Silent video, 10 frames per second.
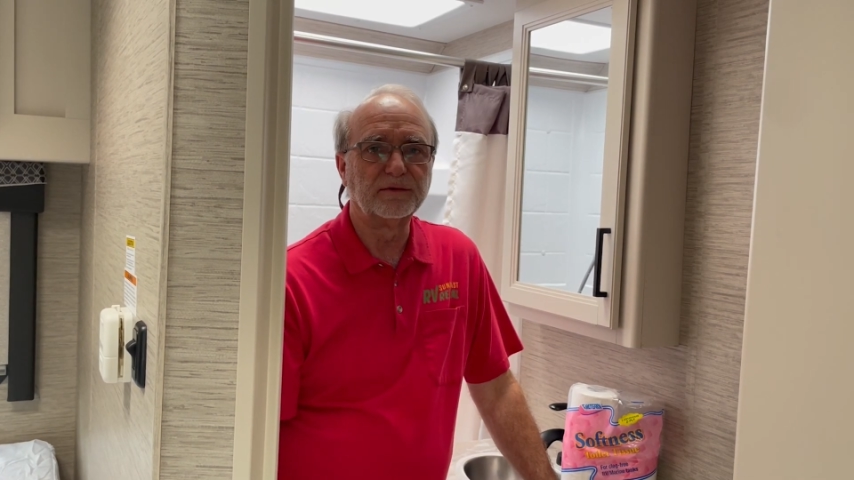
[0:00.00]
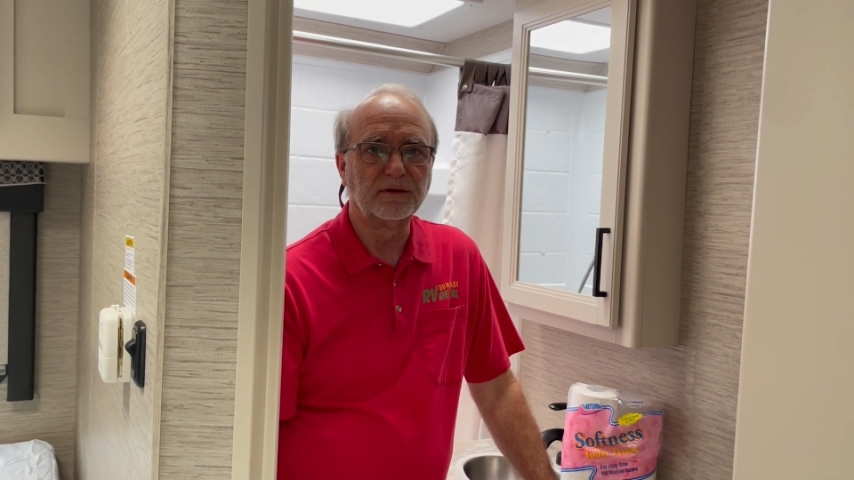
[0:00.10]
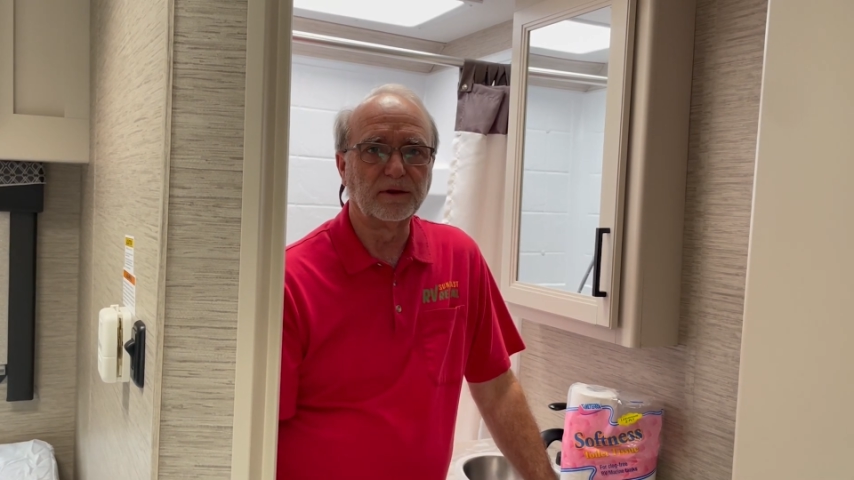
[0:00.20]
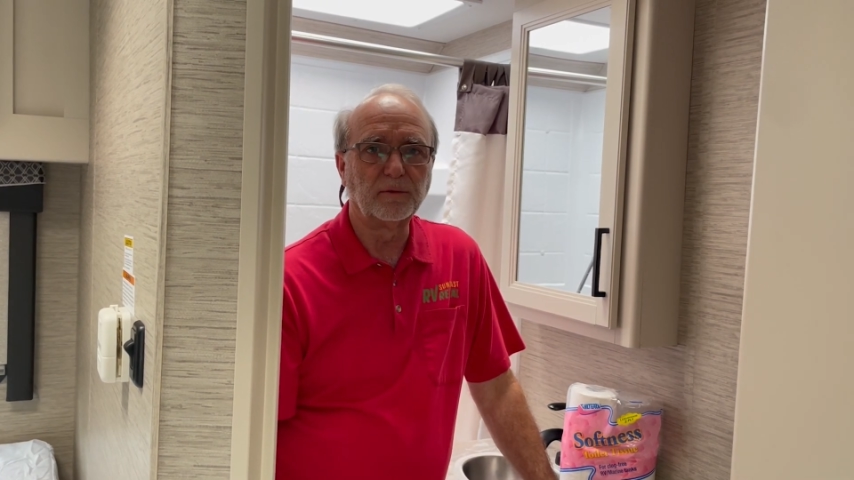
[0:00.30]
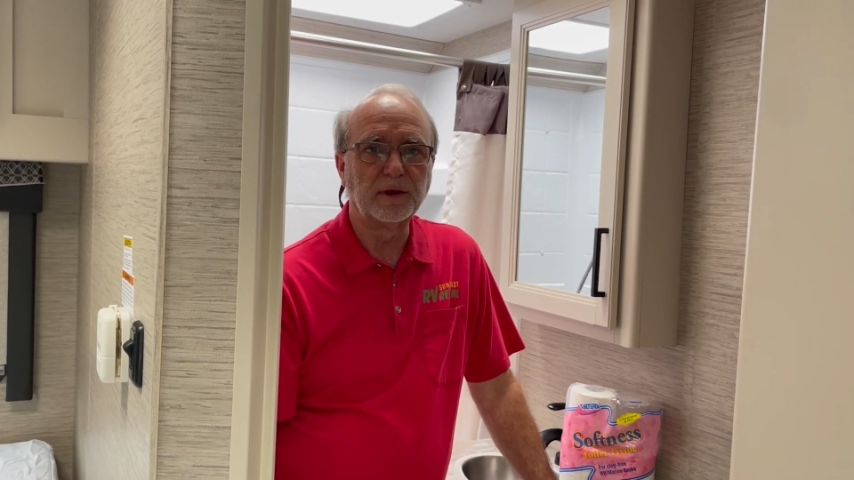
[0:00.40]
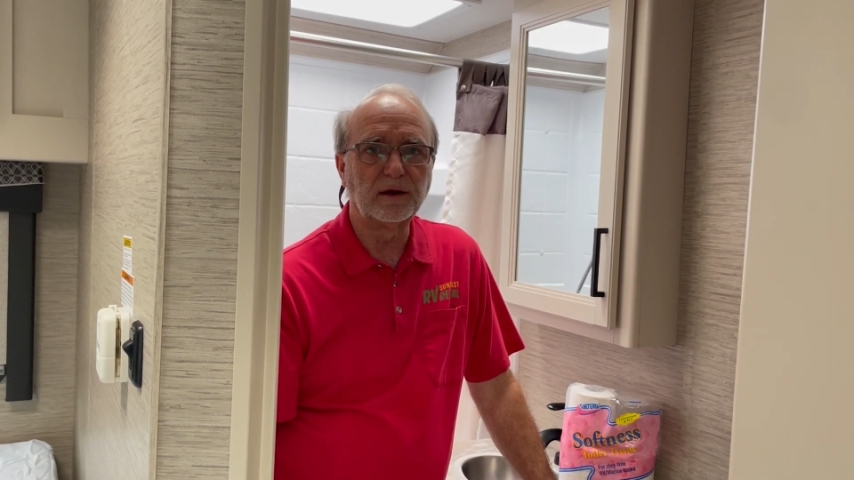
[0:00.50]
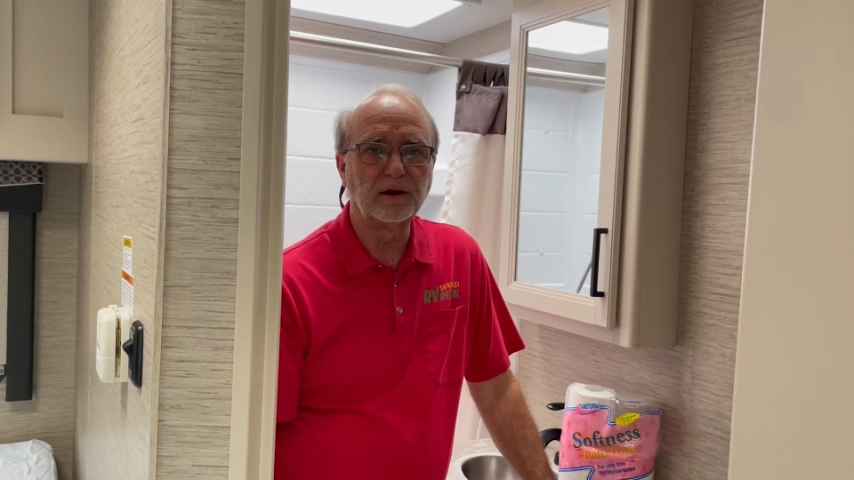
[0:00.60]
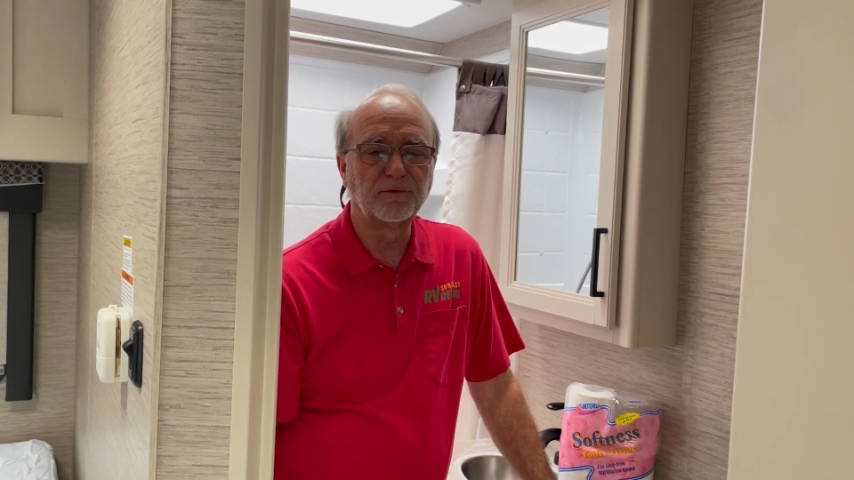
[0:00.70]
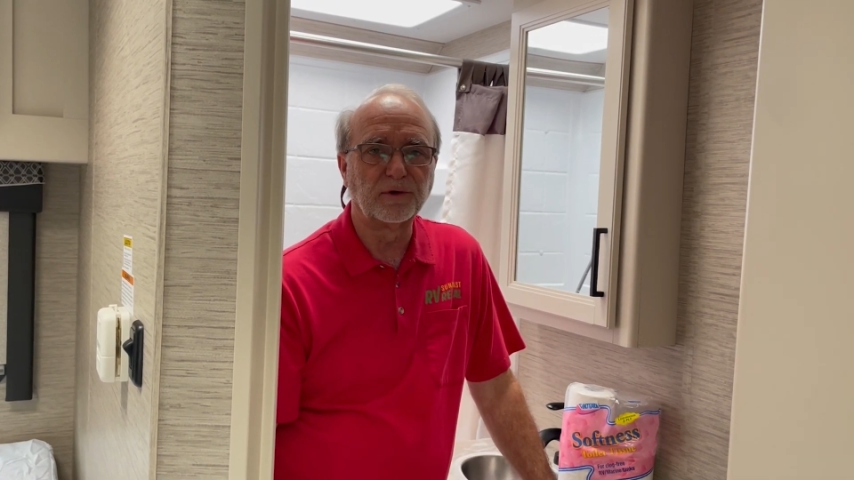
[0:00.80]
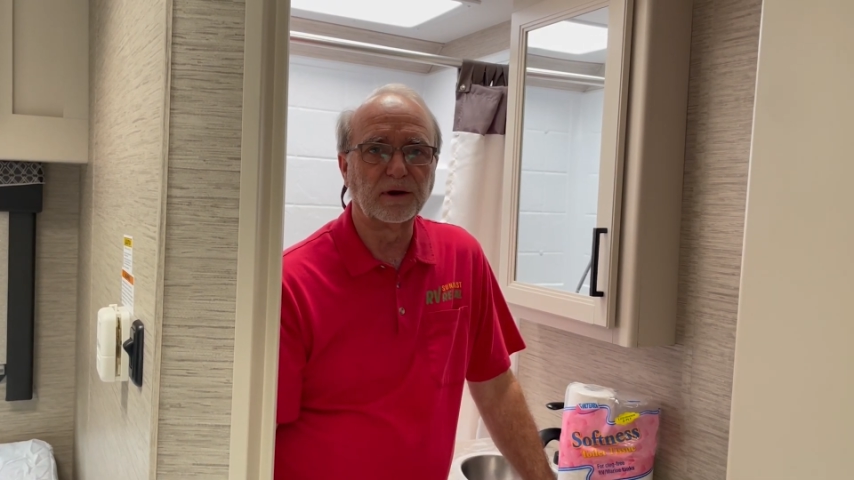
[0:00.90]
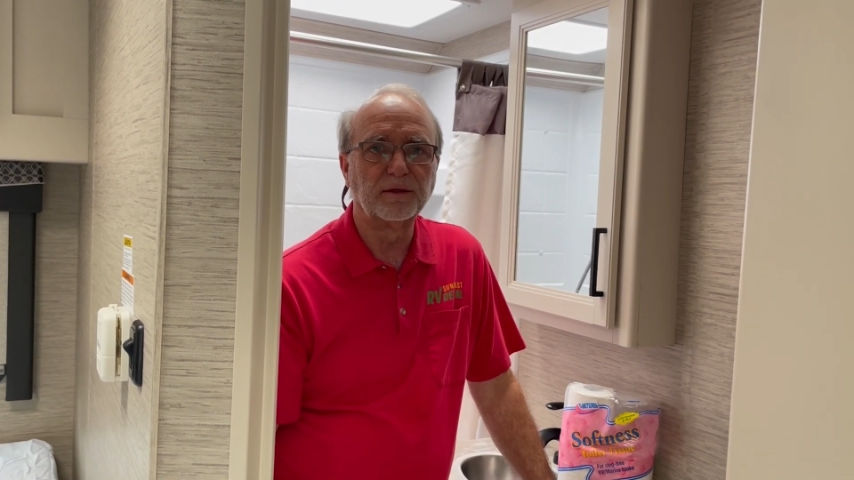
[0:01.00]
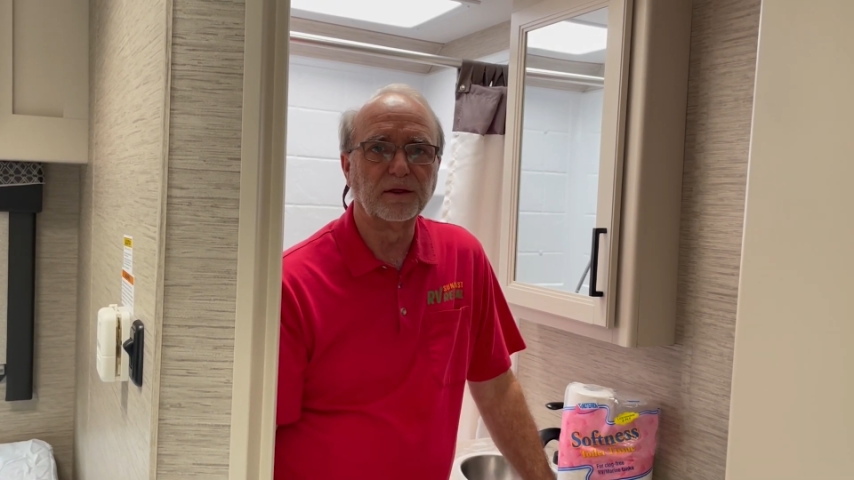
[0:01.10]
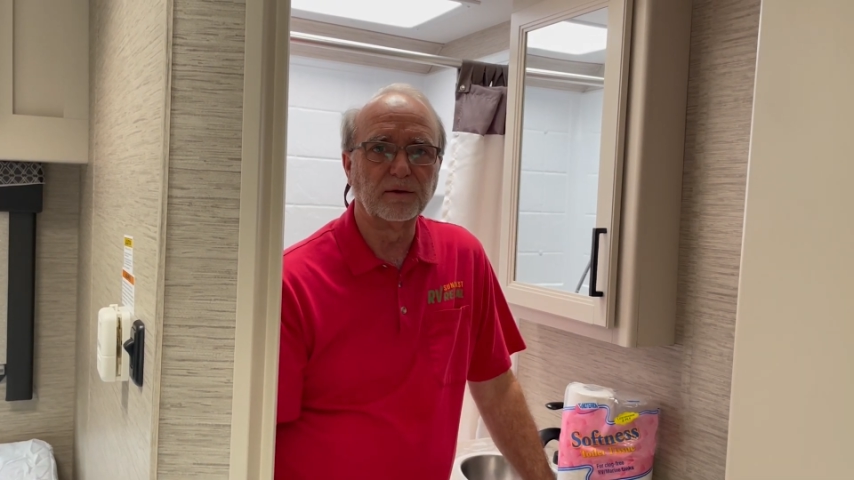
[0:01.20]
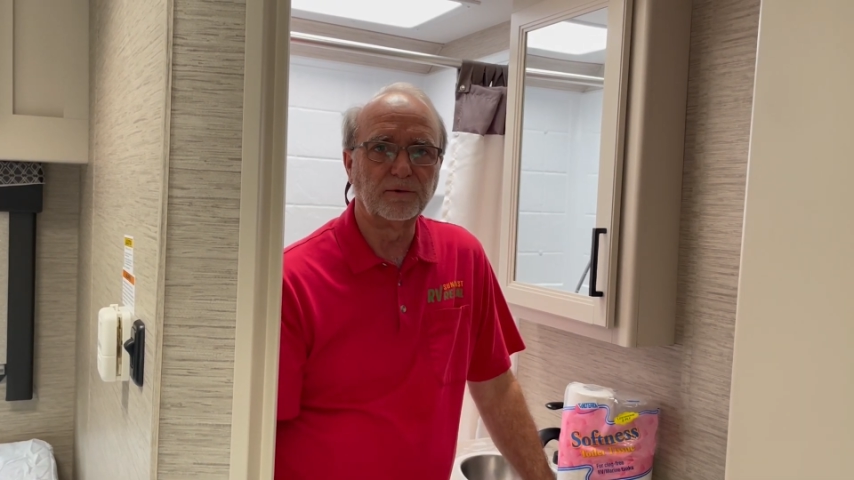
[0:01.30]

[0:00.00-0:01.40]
a little bit different than